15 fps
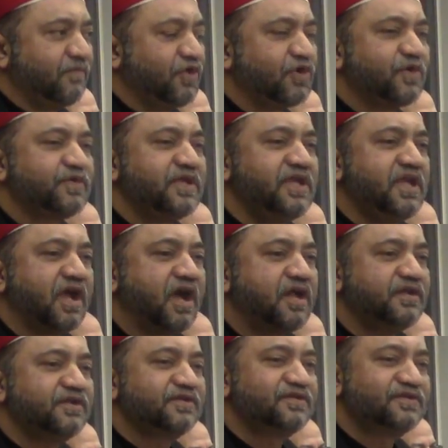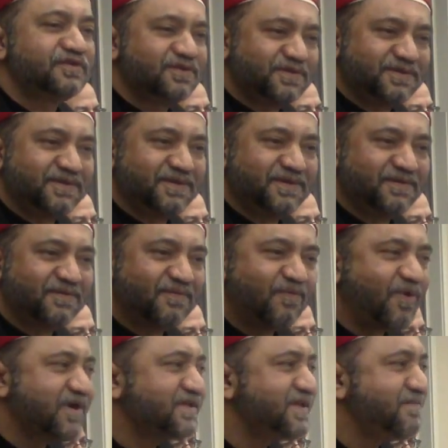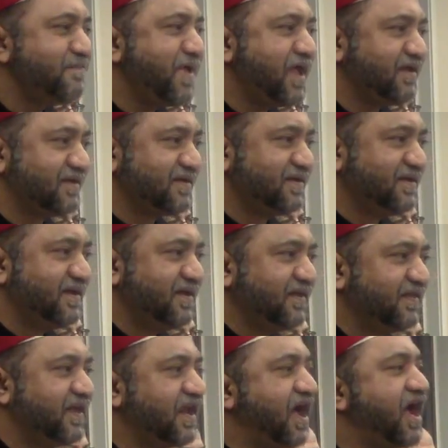because he understood what they meant that